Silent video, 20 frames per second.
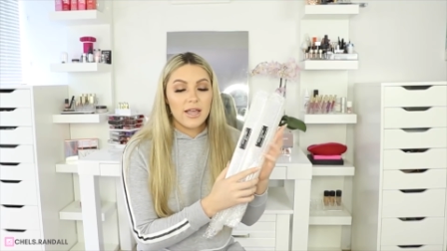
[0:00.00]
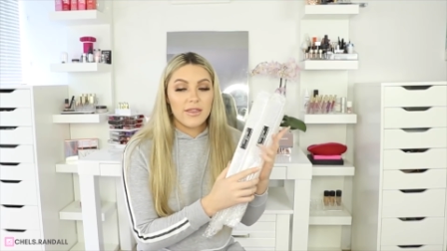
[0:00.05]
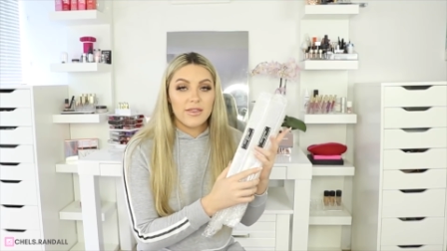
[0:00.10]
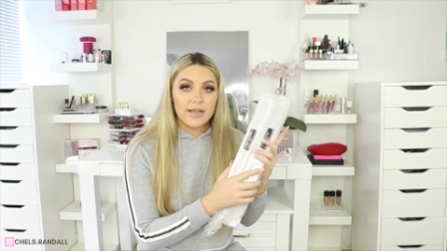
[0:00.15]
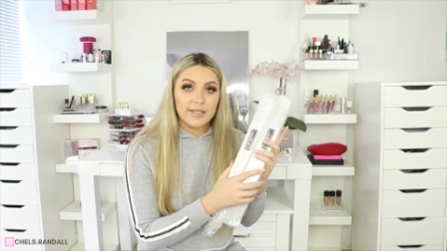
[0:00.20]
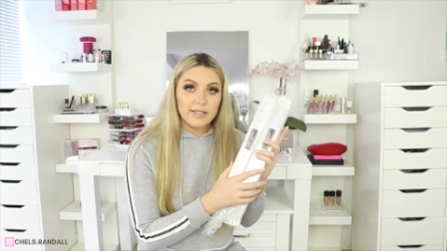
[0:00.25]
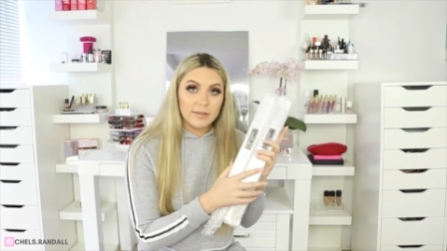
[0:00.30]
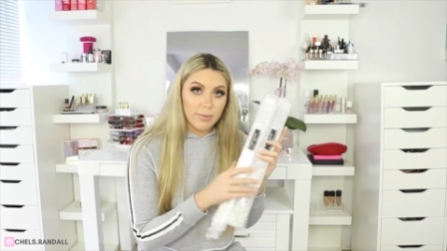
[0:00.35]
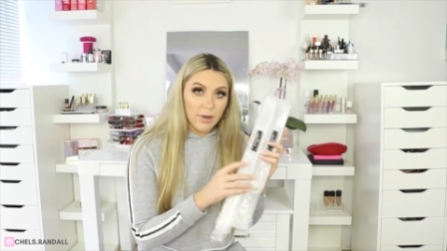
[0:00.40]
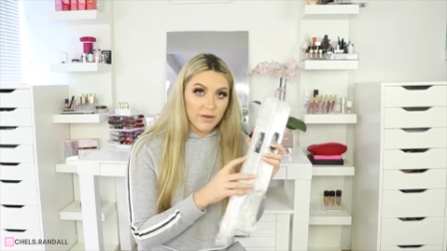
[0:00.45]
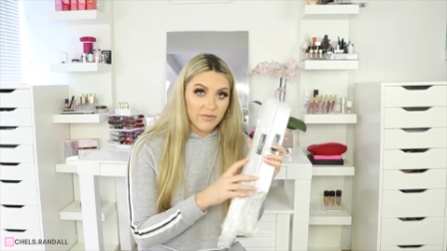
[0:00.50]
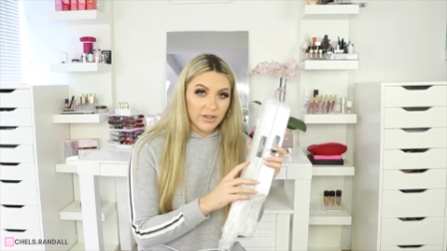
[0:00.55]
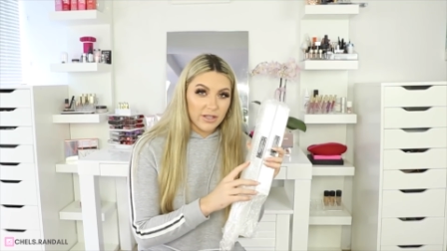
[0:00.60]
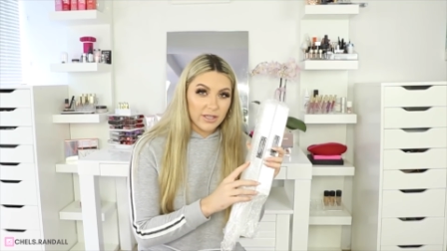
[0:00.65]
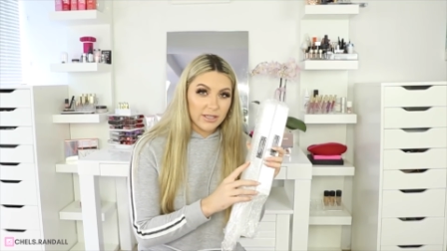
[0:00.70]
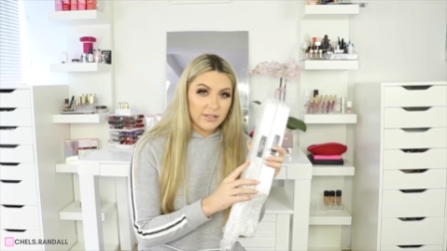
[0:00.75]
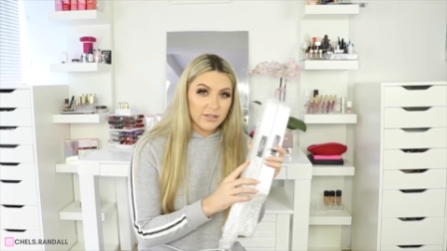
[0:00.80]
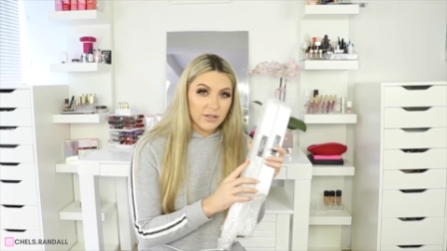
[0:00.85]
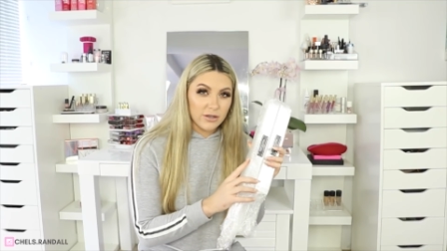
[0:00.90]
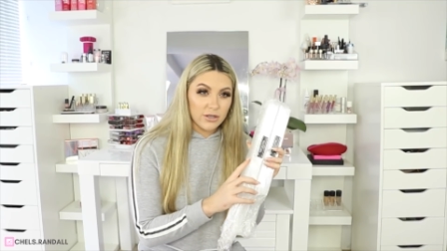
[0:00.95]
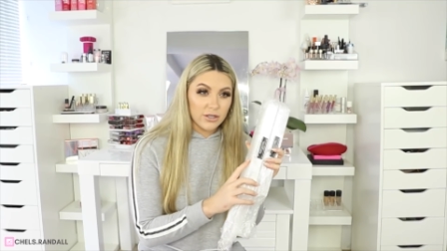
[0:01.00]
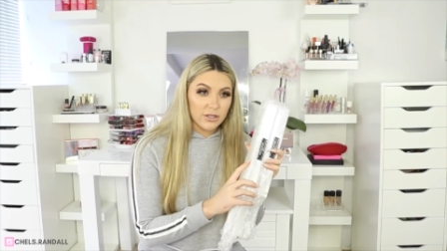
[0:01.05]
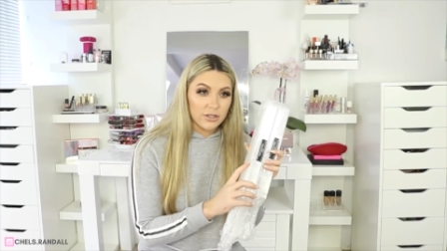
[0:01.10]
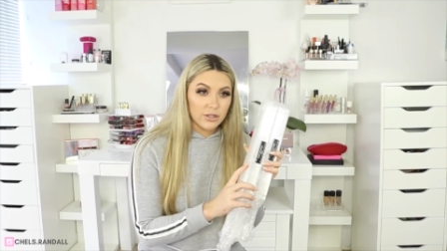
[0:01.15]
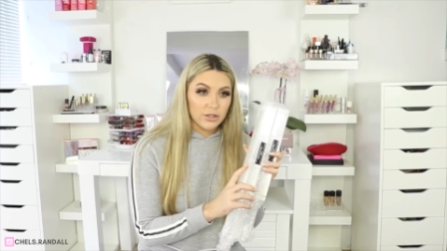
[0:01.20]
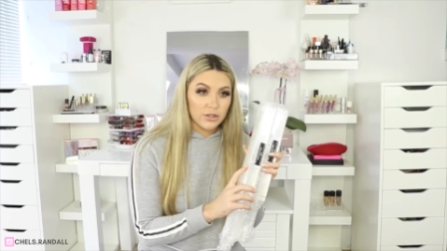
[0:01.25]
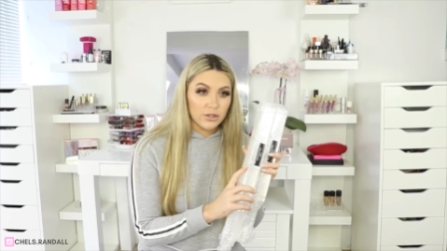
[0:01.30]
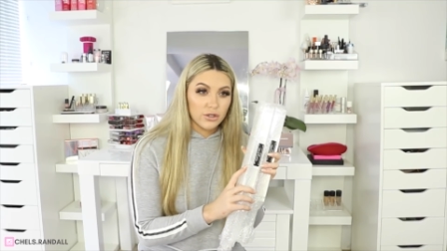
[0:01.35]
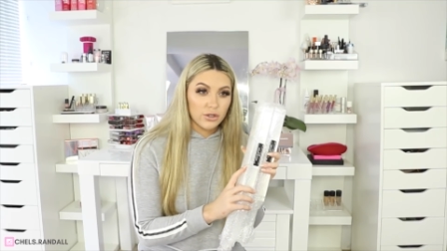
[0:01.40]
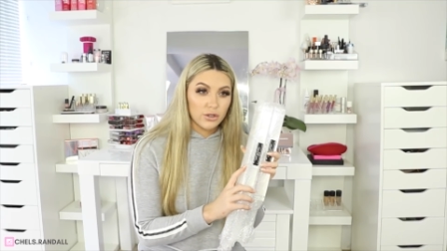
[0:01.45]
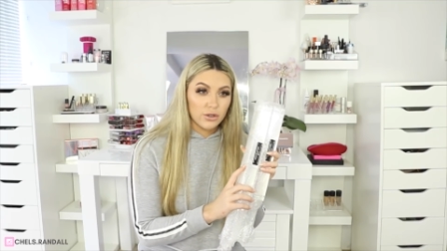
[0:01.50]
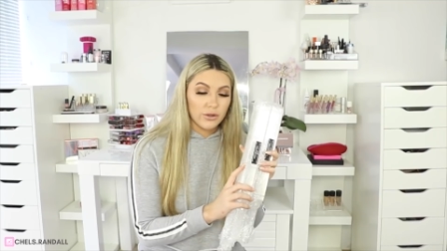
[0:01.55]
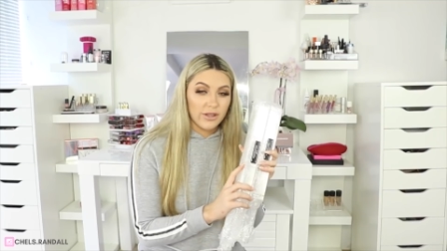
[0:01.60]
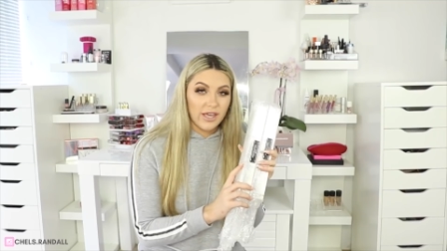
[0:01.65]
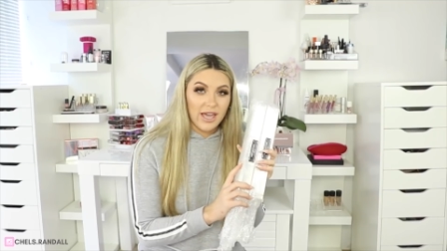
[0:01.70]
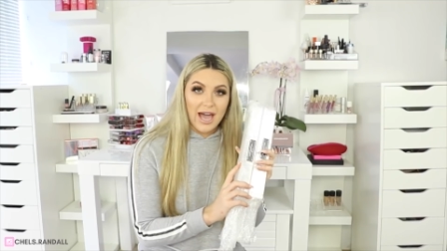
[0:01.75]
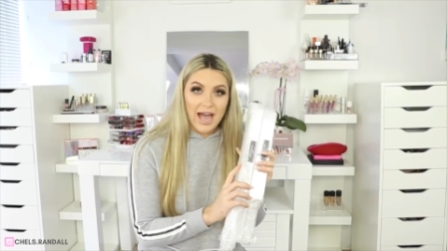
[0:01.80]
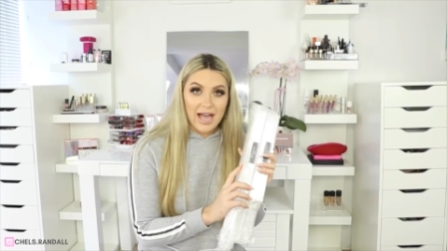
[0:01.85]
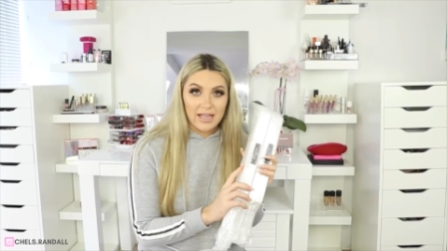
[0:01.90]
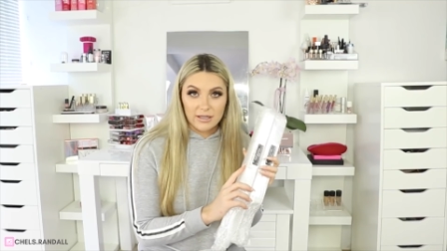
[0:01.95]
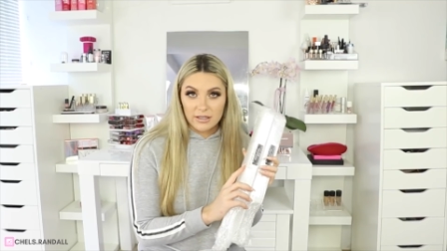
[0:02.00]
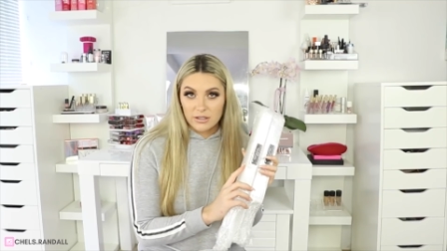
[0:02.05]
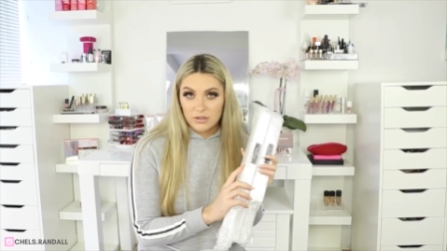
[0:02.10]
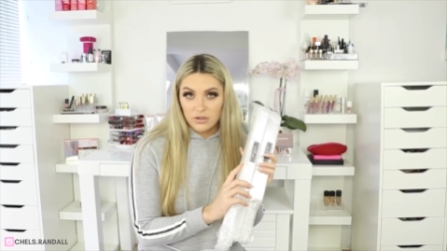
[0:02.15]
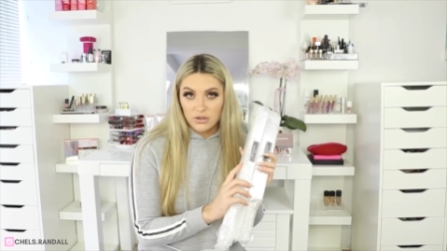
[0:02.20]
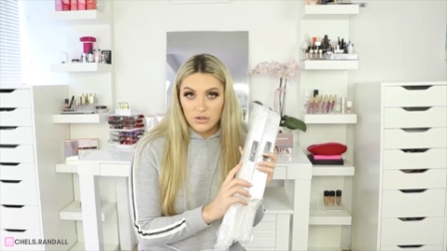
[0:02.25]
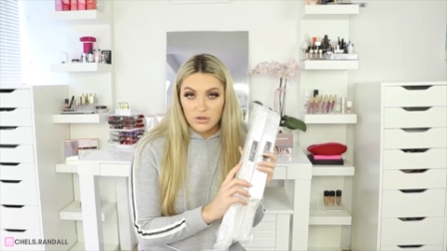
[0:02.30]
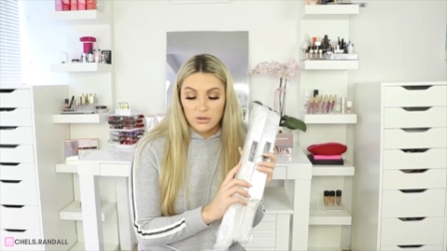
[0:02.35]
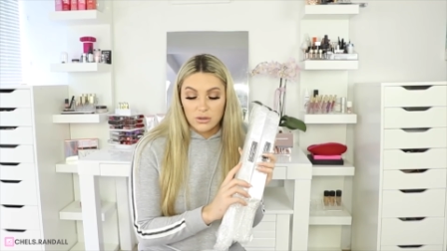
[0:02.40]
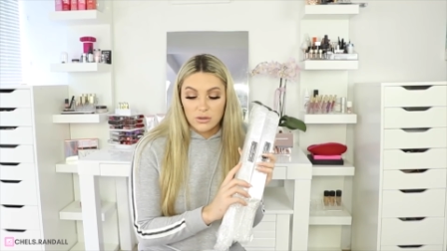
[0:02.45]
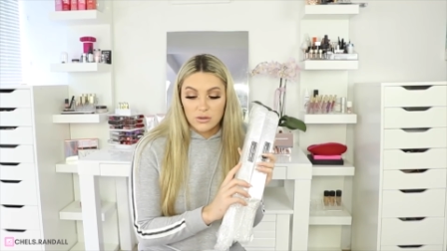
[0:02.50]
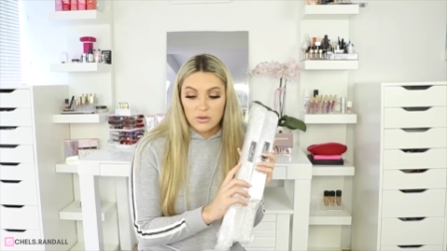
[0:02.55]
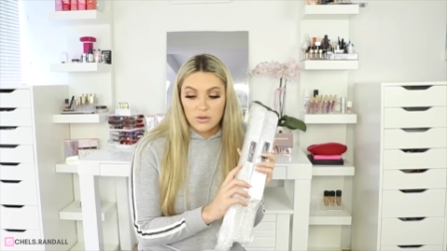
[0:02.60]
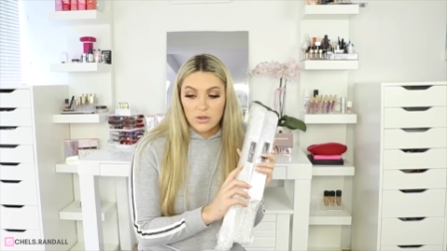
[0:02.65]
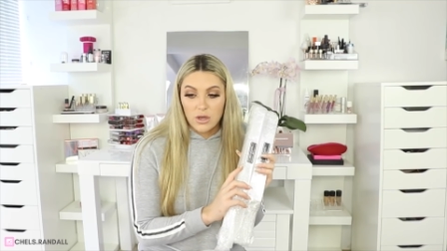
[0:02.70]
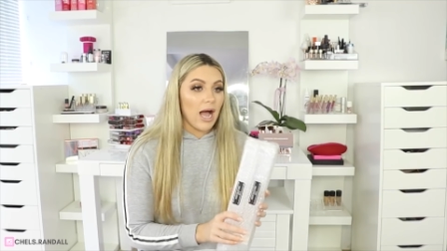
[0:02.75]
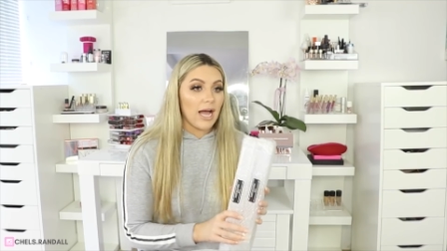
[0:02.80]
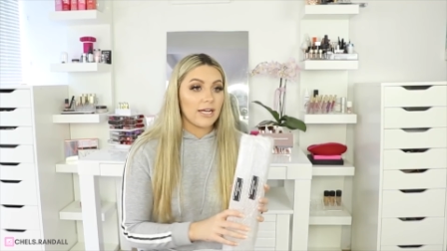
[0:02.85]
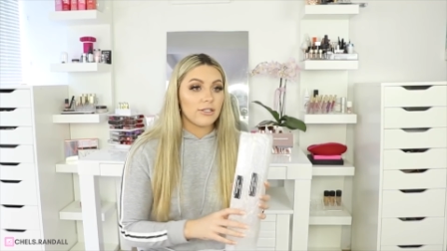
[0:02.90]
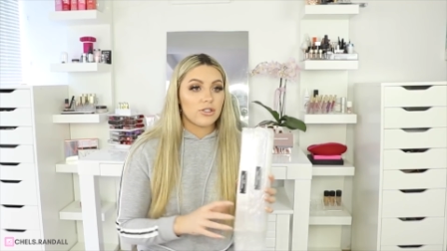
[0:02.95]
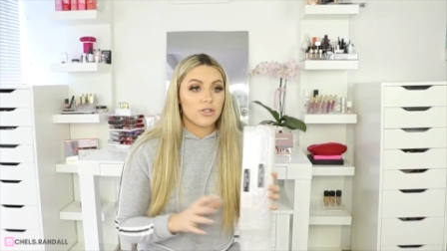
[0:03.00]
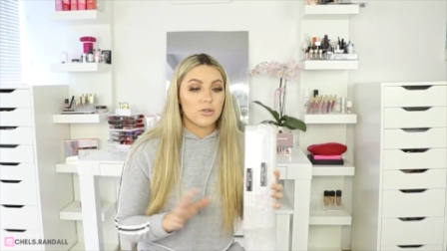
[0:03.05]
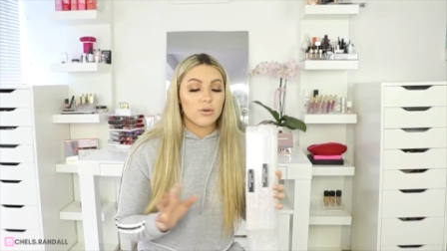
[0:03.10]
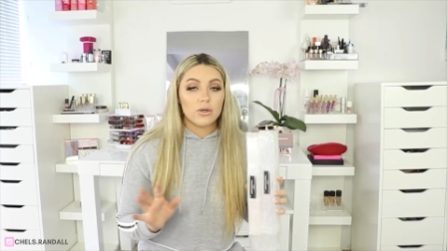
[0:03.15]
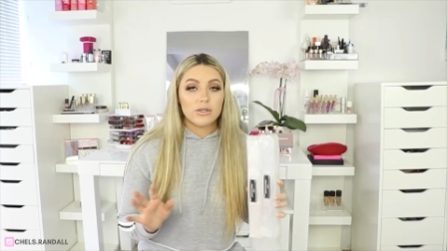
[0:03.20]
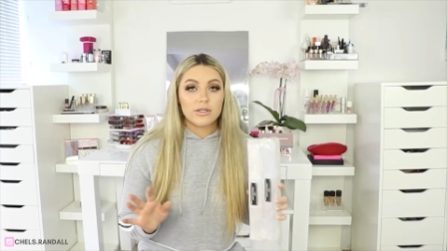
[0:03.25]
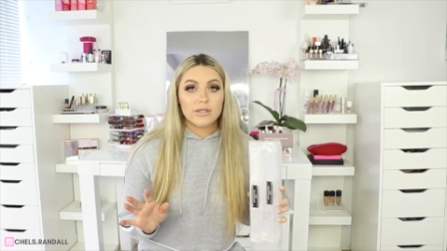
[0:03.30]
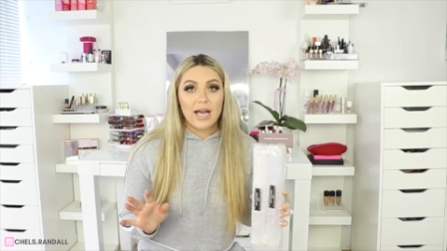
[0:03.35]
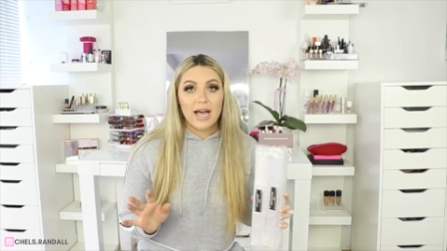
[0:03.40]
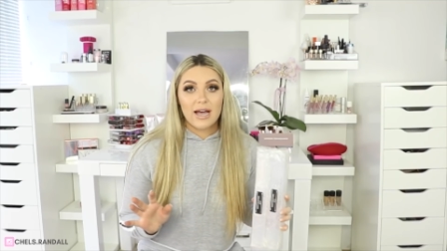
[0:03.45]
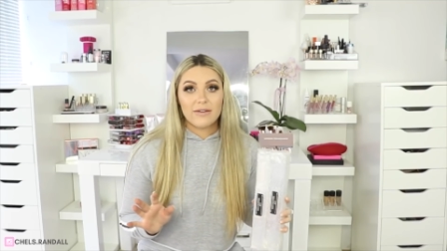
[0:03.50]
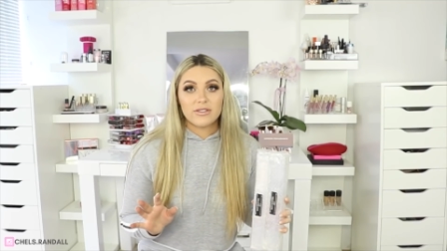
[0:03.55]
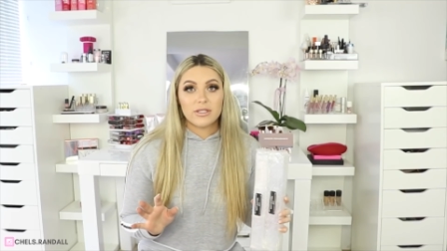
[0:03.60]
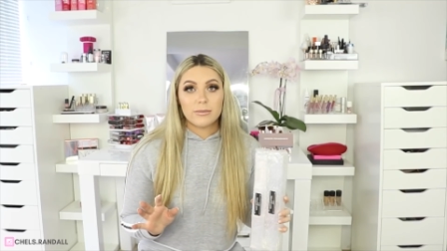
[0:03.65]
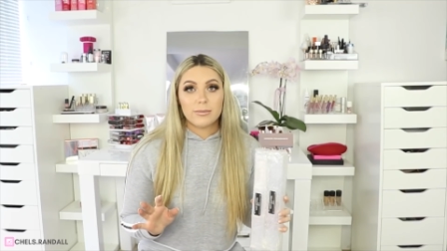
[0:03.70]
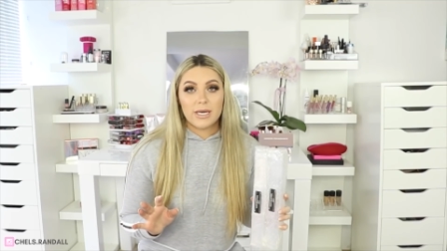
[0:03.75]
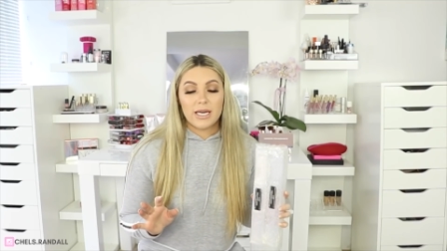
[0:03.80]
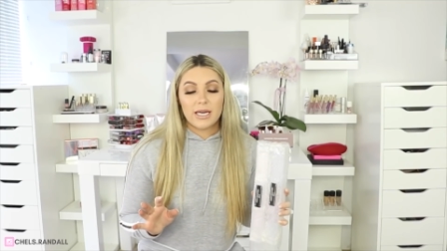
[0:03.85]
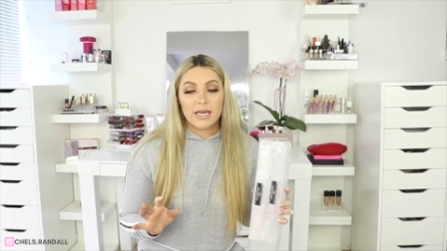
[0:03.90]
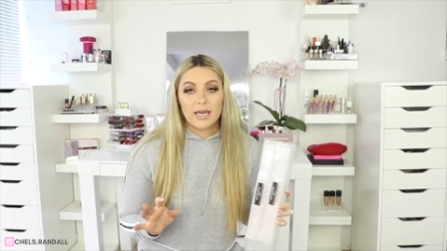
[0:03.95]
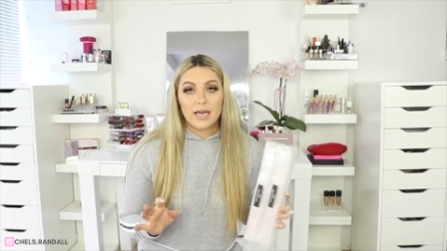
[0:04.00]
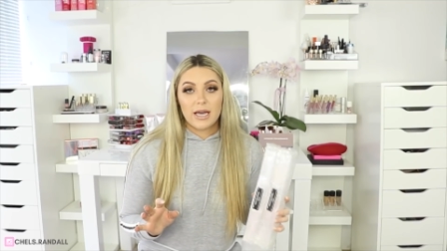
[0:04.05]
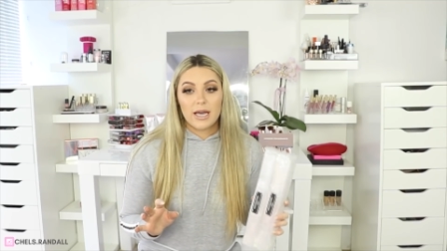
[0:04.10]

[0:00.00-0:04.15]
These are perfectly suited to the Alex straws. I do also have to be